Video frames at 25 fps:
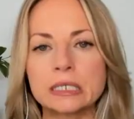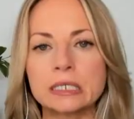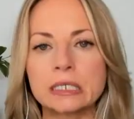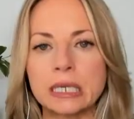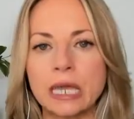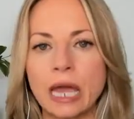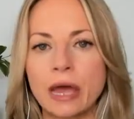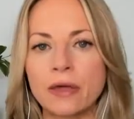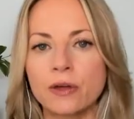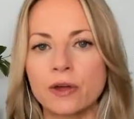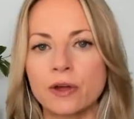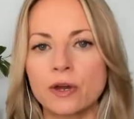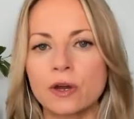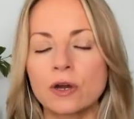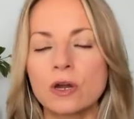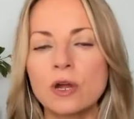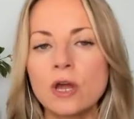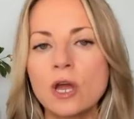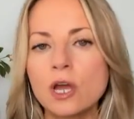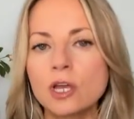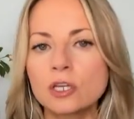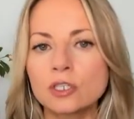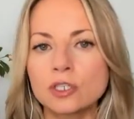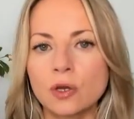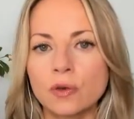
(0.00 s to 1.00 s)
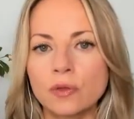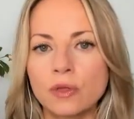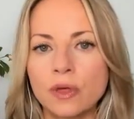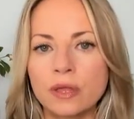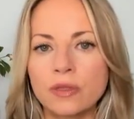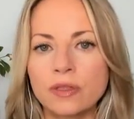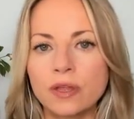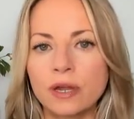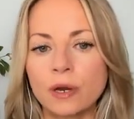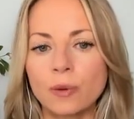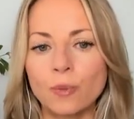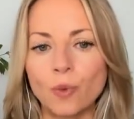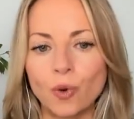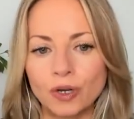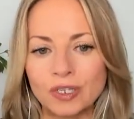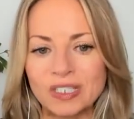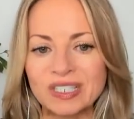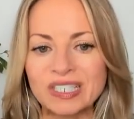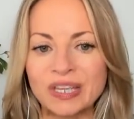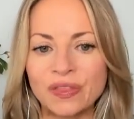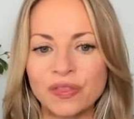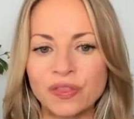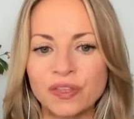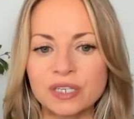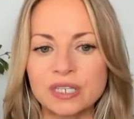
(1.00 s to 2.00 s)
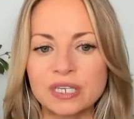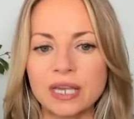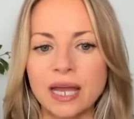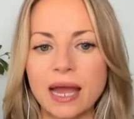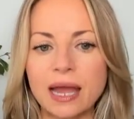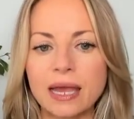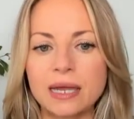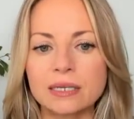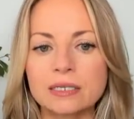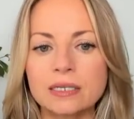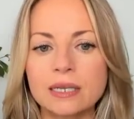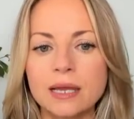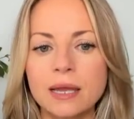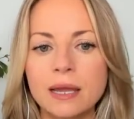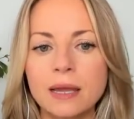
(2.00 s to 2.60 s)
together so that they're more synthesized.